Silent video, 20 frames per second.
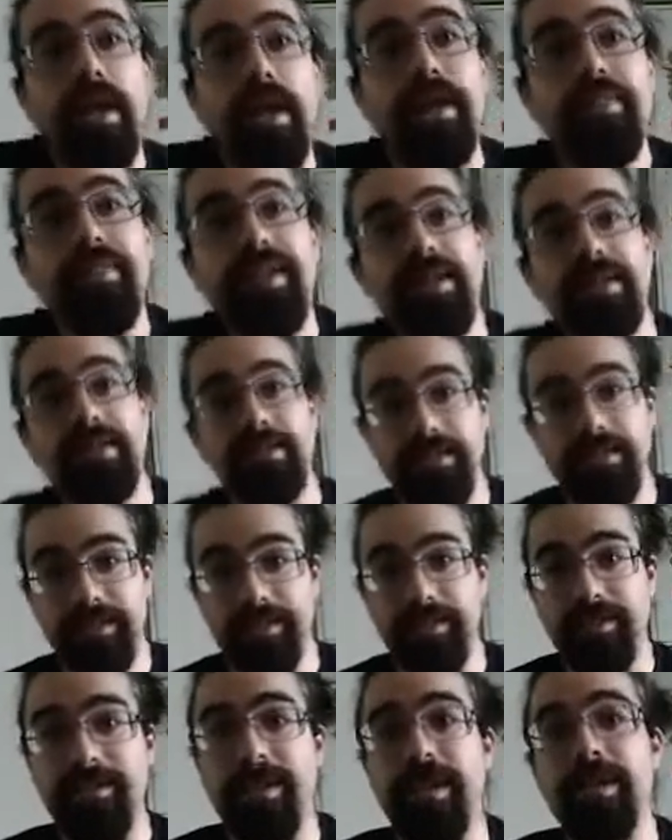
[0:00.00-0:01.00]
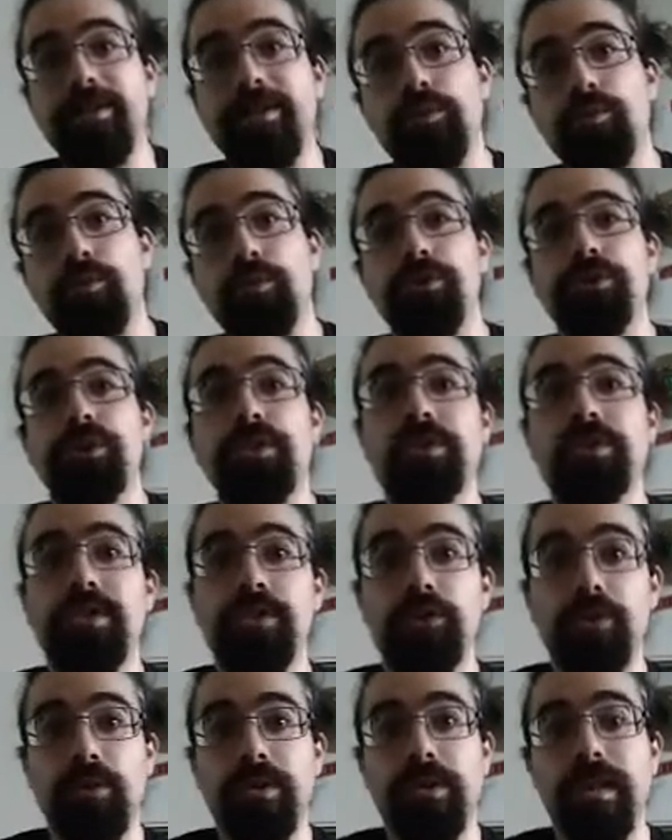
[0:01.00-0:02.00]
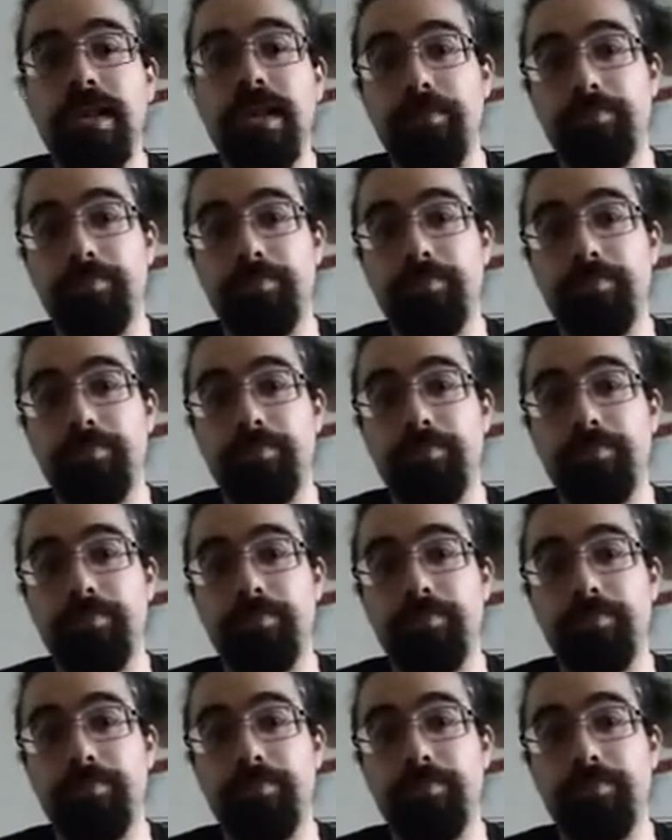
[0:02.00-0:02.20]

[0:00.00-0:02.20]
and that can lead to tightness, which can lead to a lot